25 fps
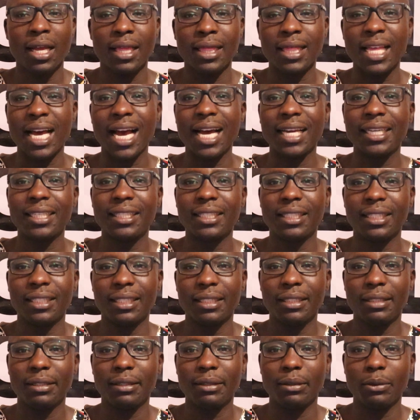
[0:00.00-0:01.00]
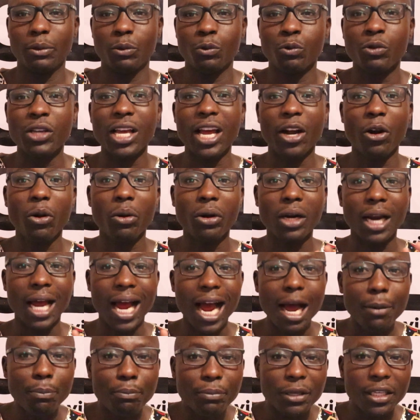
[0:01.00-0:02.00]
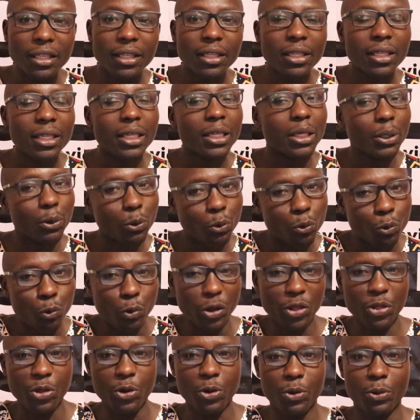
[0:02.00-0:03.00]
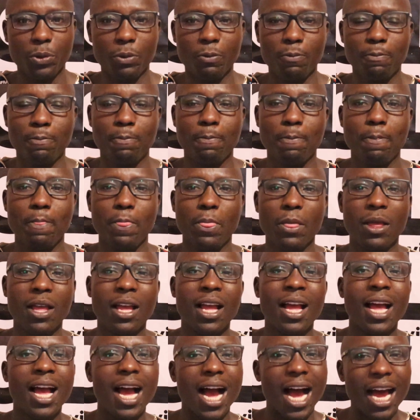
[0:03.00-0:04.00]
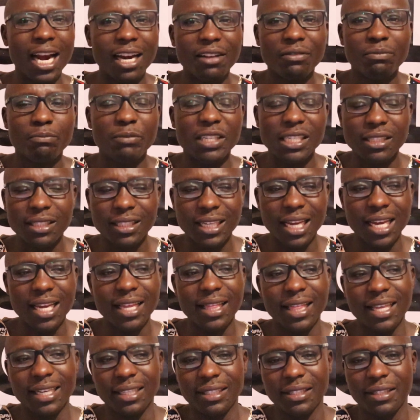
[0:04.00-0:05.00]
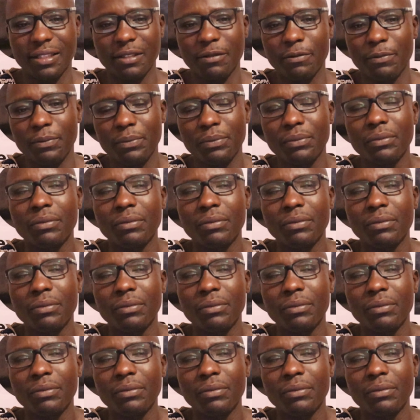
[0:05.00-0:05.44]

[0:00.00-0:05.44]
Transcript: that we are not happy with you. And I've been saying this.